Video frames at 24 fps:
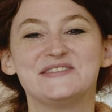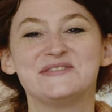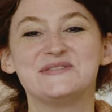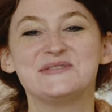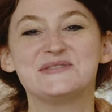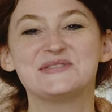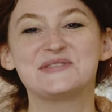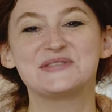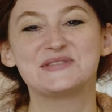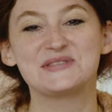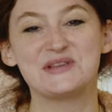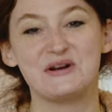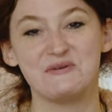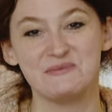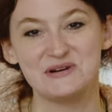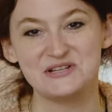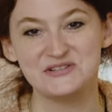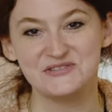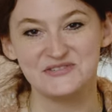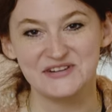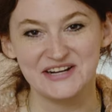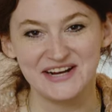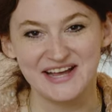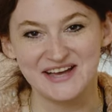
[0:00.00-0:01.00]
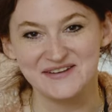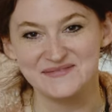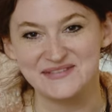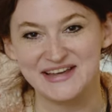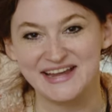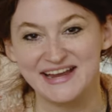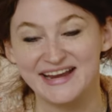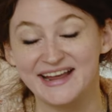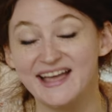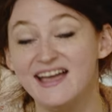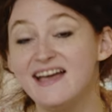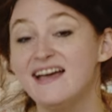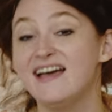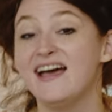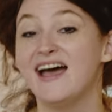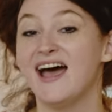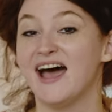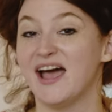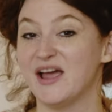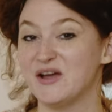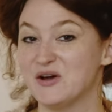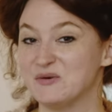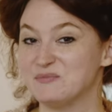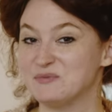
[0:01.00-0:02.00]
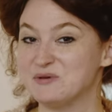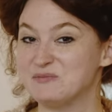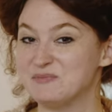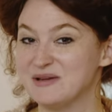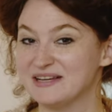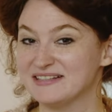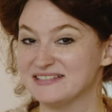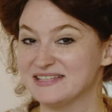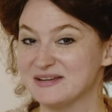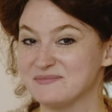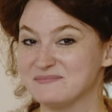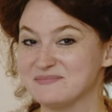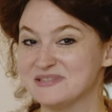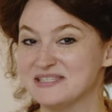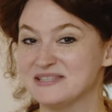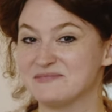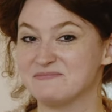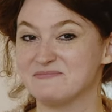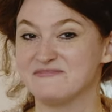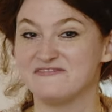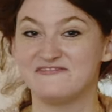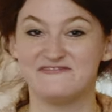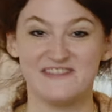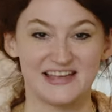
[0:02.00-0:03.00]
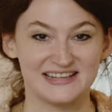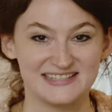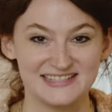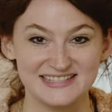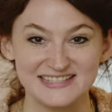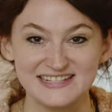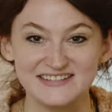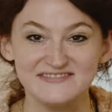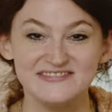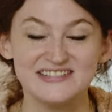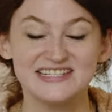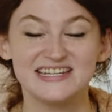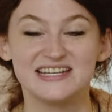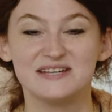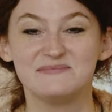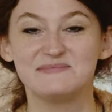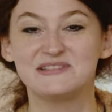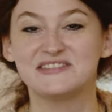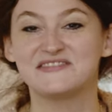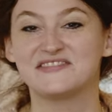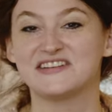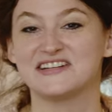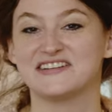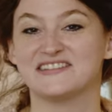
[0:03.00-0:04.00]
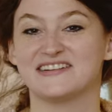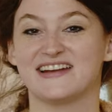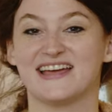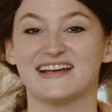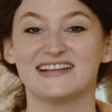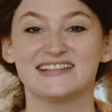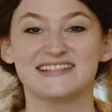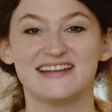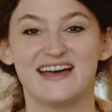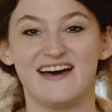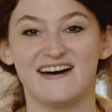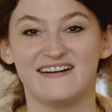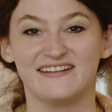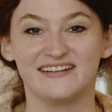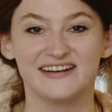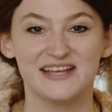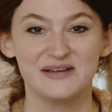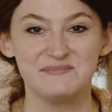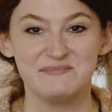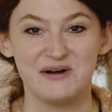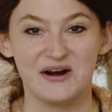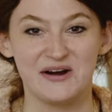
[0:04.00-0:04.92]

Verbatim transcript: you so much for coming. I hope you picked up some festive tips for your next holiday